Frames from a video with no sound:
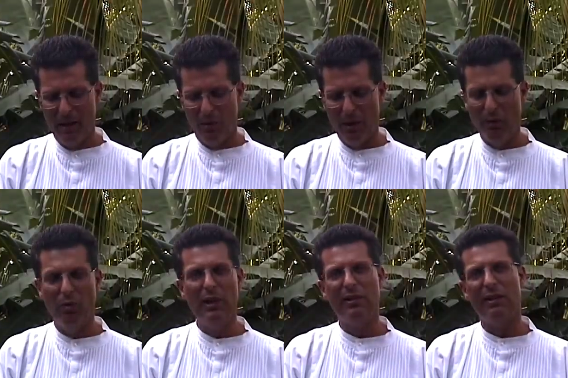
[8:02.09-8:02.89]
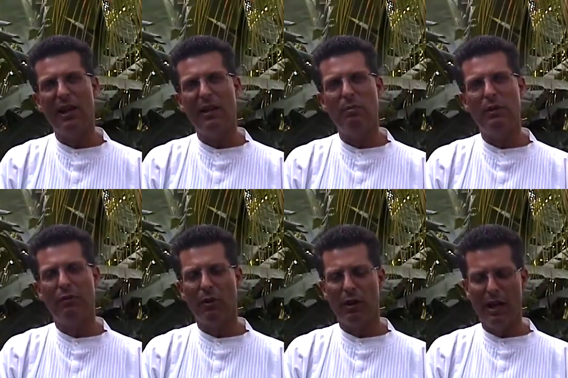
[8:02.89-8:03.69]
When we stand
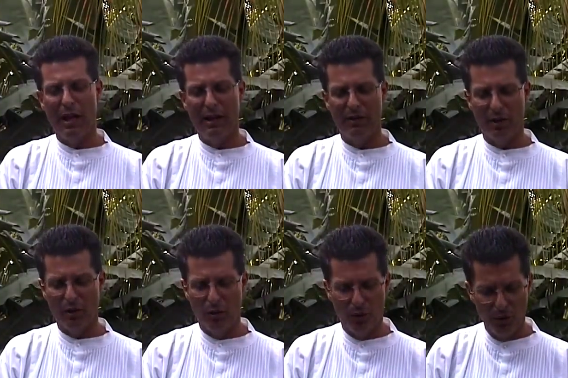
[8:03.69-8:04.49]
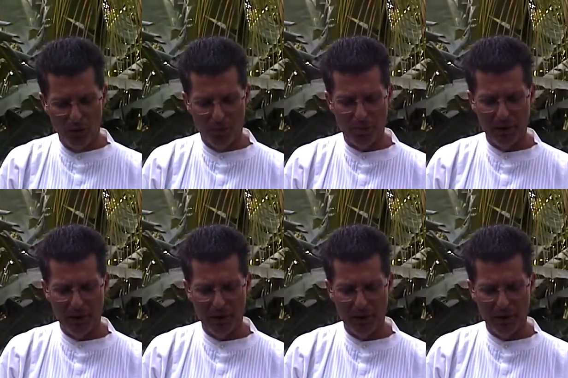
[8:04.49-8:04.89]
before God as a group,